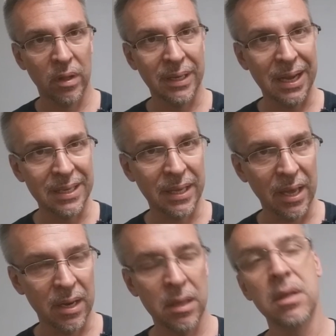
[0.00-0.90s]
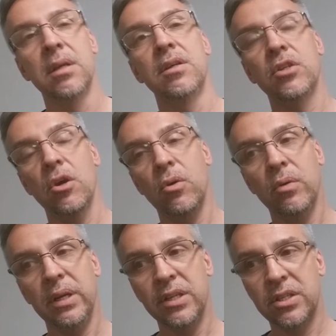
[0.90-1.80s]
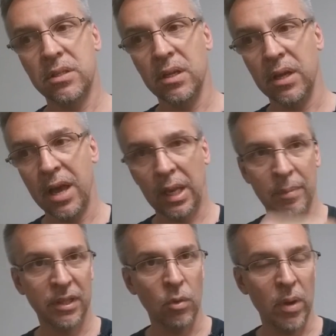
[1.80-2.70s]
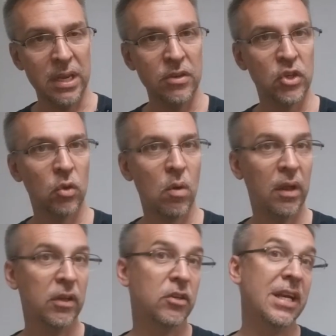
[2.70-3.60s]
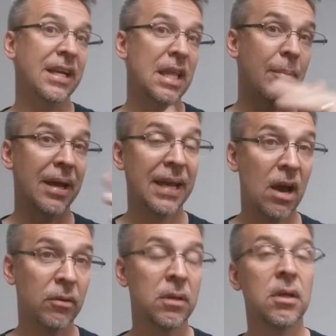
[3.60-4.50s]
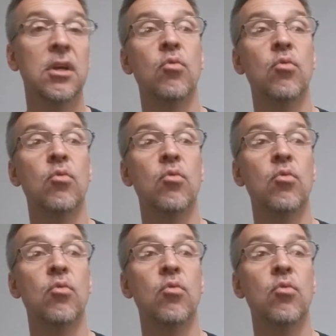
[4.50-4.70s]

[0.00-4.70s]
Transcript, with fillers: wallet again. So it's the element that went into your wallet, you're taking that back out,